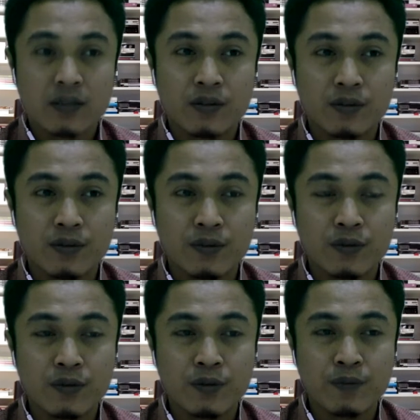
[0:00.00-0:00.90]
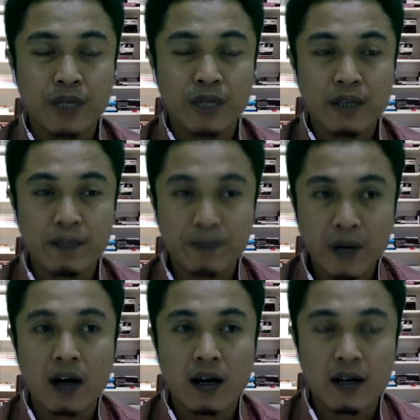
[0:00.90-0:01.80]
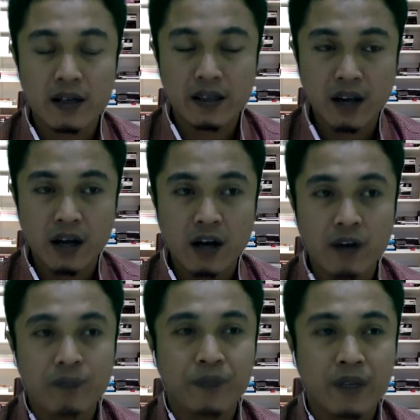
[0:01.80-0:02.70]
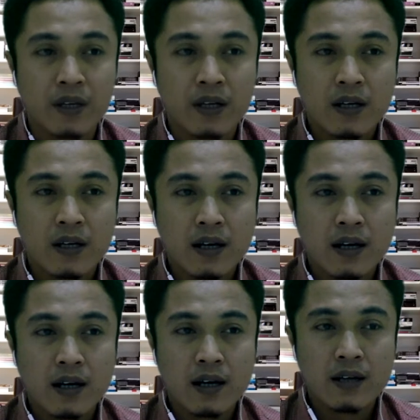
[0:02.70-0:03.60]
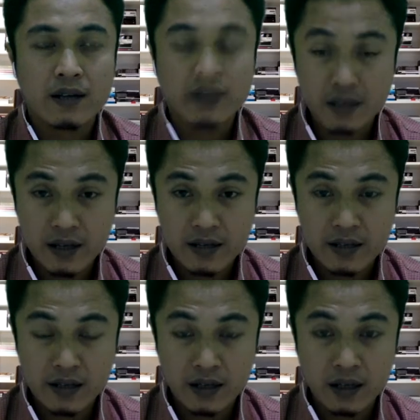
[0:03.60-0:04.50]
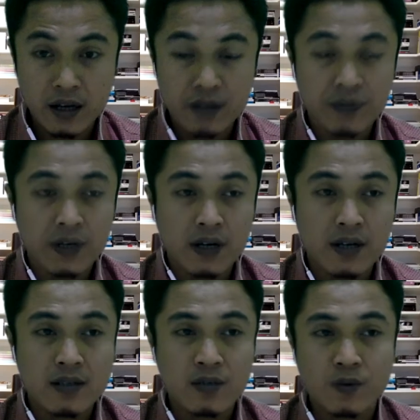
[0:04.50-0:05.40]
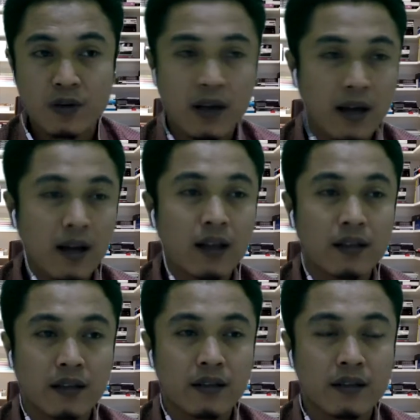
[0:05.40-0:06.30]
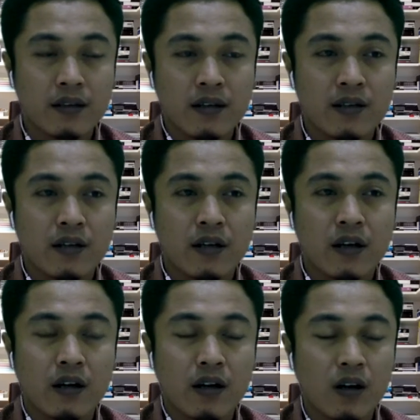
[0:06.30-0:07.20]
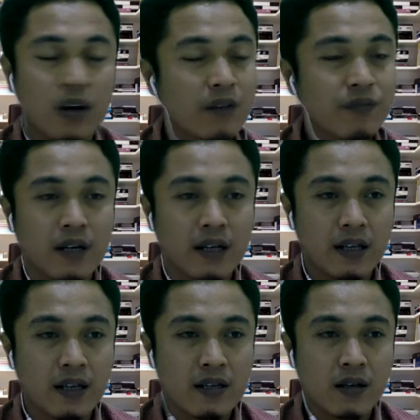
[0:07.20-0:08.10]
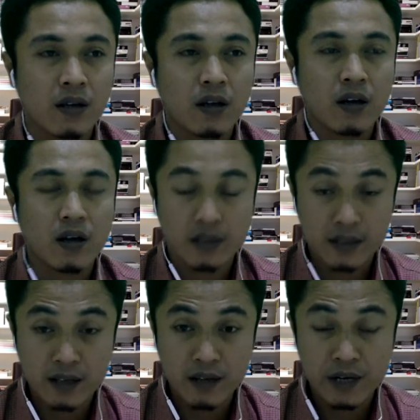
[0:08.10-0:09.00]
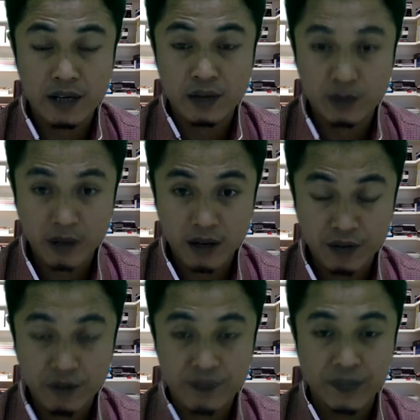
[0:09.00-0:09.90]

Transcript: to be the part of international conference. We'll have the international conference here, inshallah, on 11 and 12 of